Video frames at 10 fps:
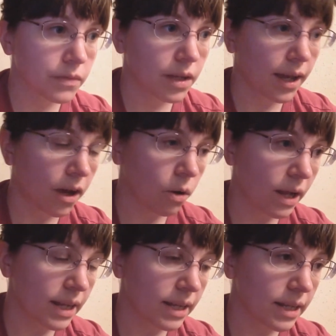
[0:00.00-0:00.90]
how
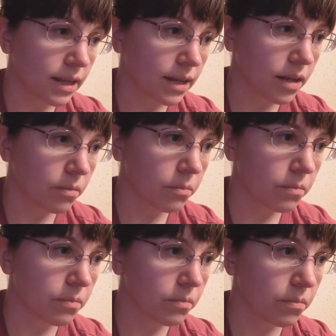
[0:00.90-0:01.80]
I can
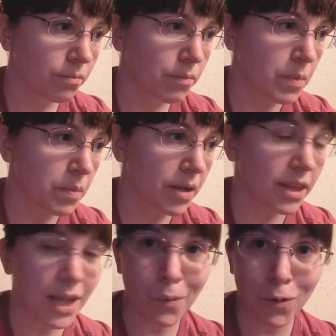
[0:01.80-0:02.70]
maybe make
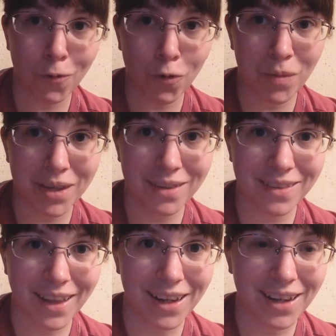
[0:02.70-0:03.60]
that work for me
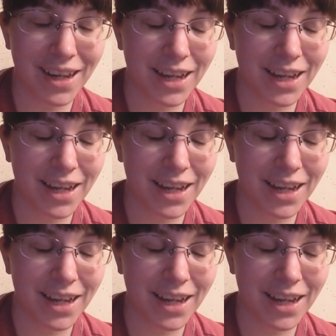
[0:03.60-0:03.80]
instead.